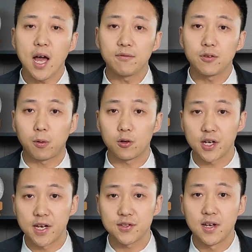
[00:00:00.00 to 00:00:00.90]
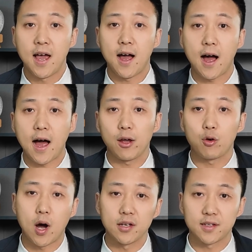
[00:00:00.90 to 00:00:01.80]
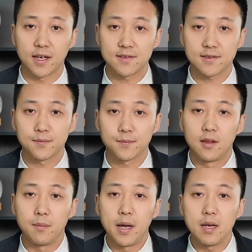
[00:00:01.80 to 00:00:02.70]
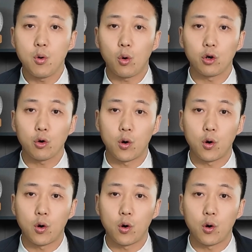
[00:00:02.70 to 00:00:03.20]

don't have to purchase high quantities. The minimum order